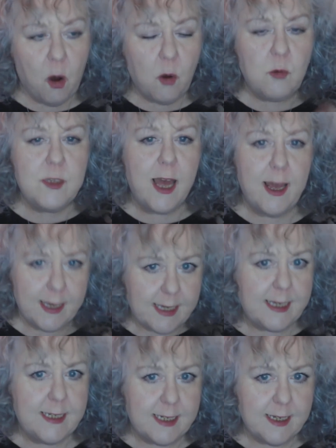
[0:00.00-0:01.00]
all that
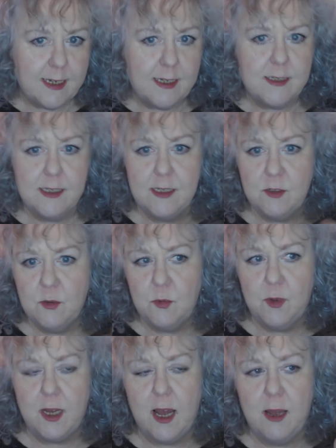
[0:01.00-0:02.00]
area. You
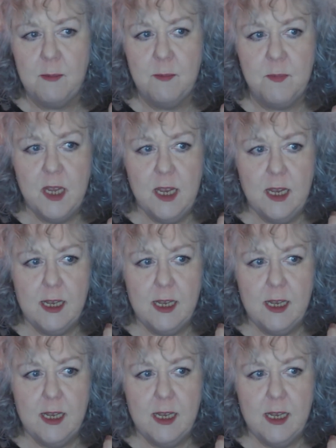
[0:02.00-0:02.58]
know,